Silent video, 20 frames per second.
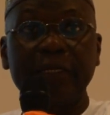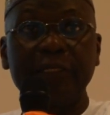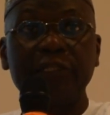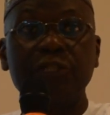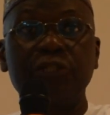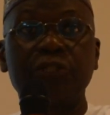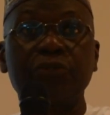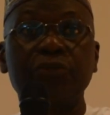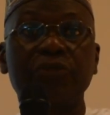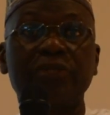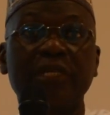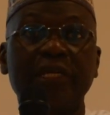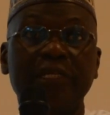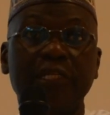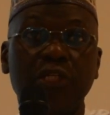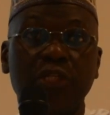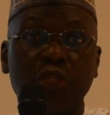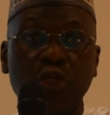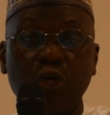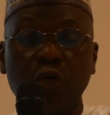issues at
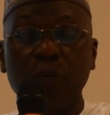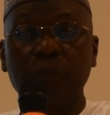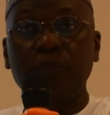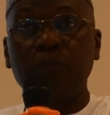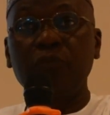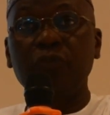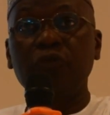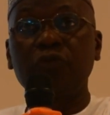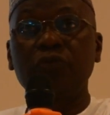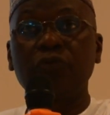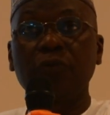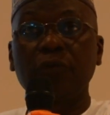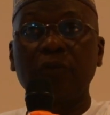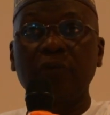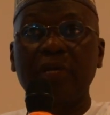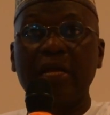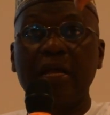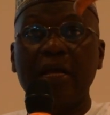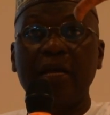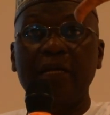the top,
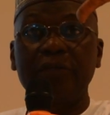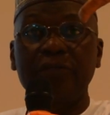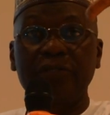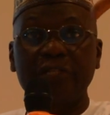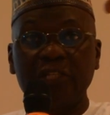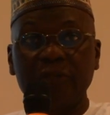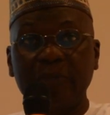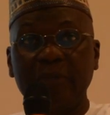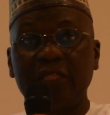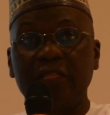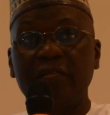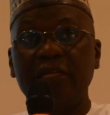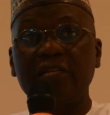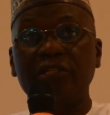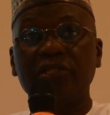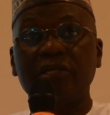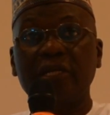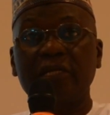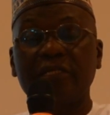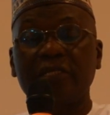are addressed by the
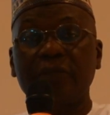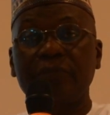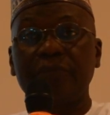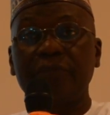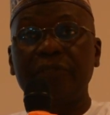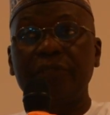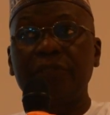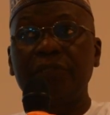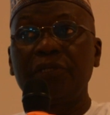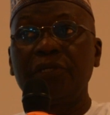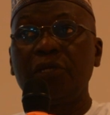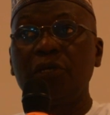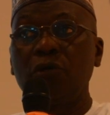National Assembly,